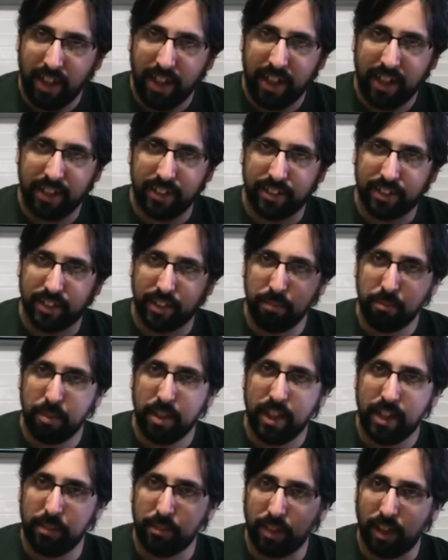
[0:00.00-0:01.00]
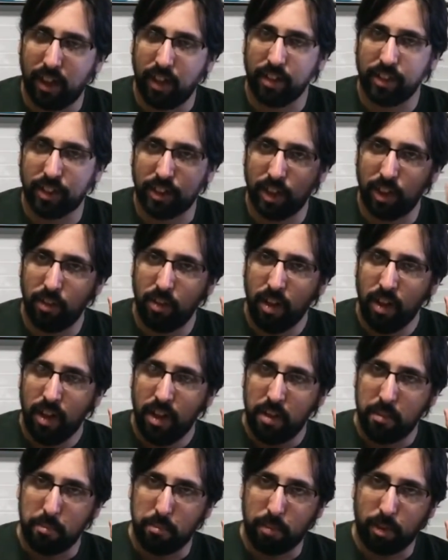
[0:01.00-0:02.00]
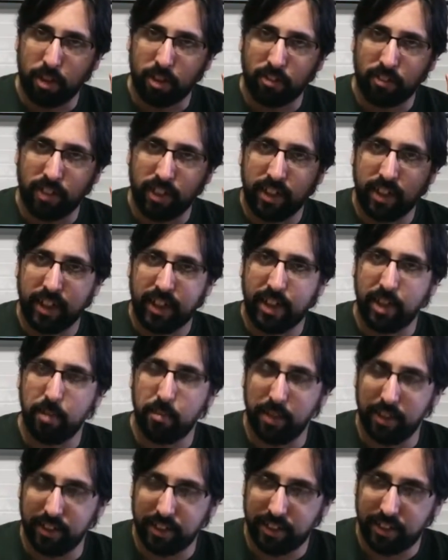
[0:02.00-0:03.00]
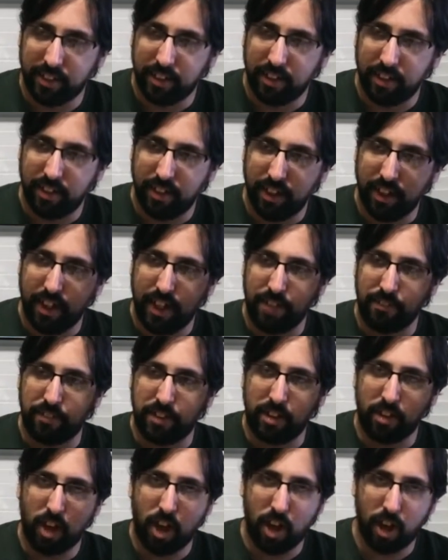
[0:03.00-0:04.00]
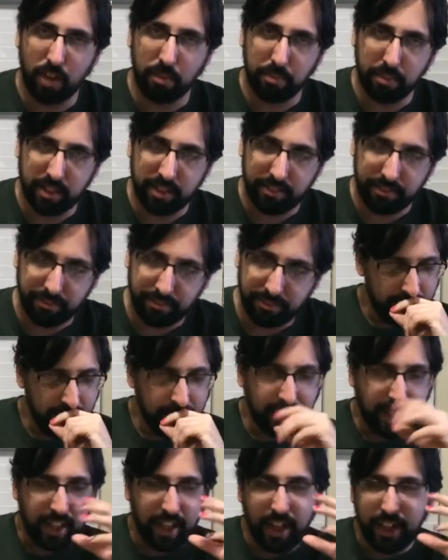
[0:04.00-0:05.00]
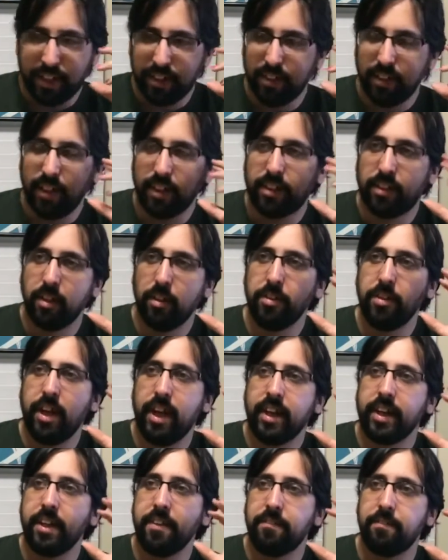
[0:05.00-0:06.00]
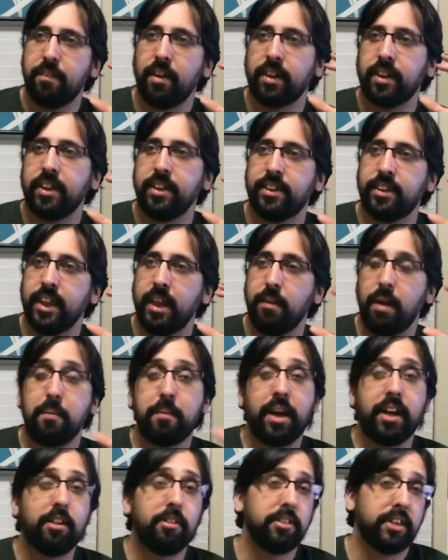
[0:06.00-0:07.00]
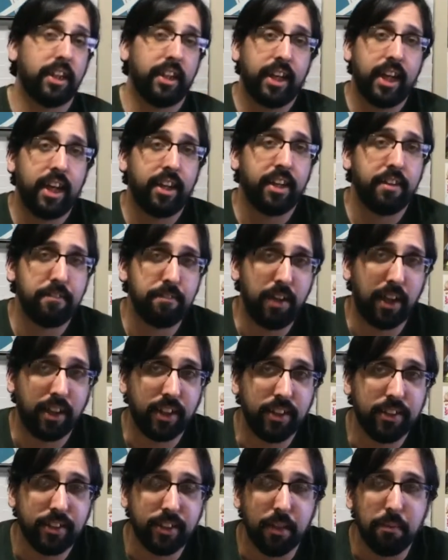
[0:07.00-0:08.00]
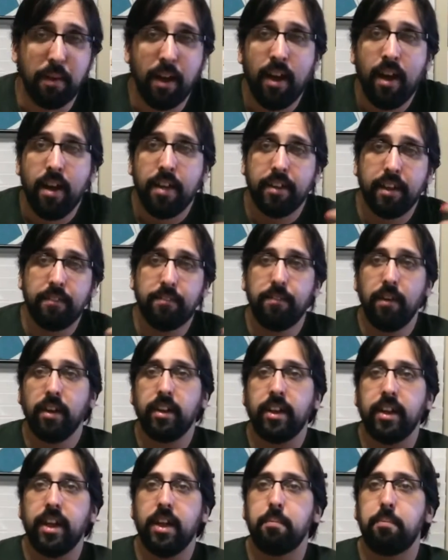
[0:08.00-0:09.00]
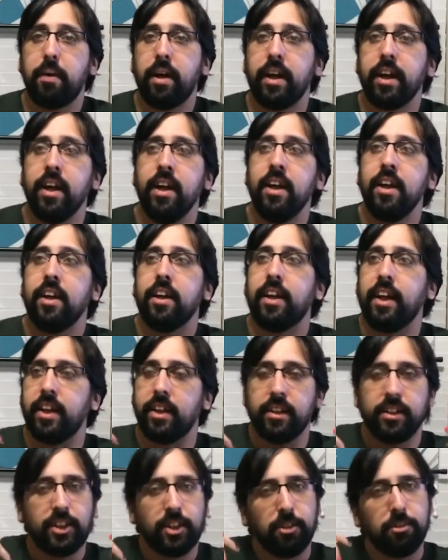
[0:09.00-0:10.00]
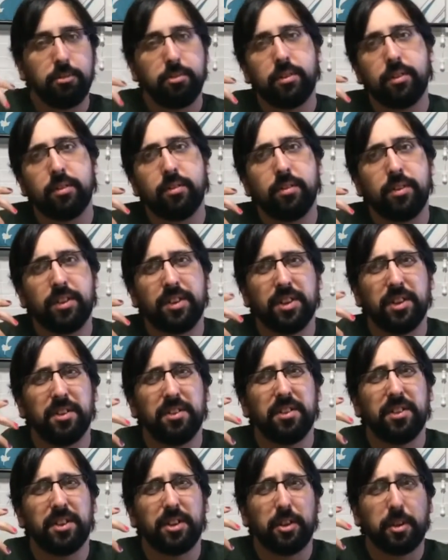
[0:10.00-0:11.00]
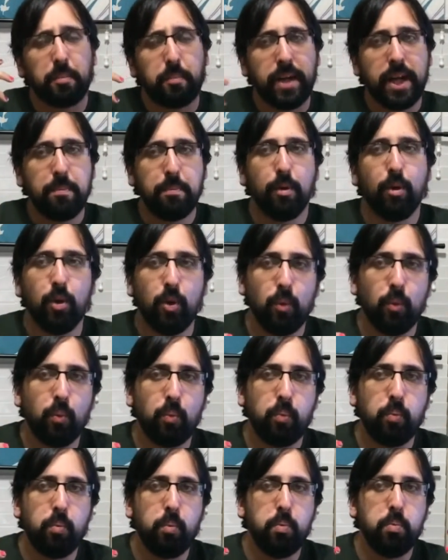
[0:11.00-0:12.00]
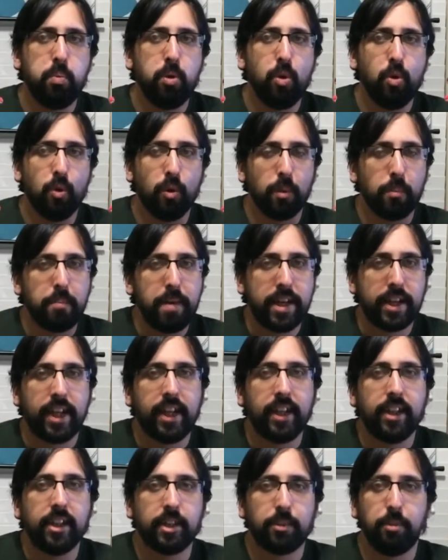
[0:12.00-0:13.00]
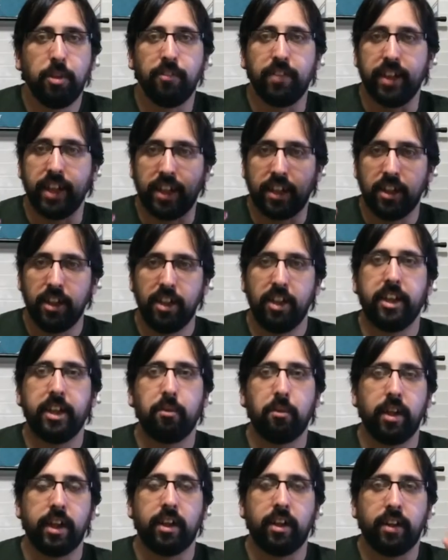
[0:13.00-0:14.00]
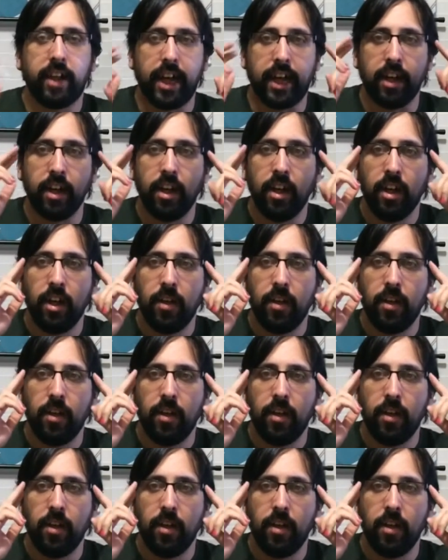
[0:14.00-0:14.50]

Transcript: and sometimes also murdering the humans if they're armed. Like, I, I don't know how you fucked this up. I mean, I know exactly how they fucked this up. They fucked it up by okay. So so the people who who were making this movie, they clearly were like, okay,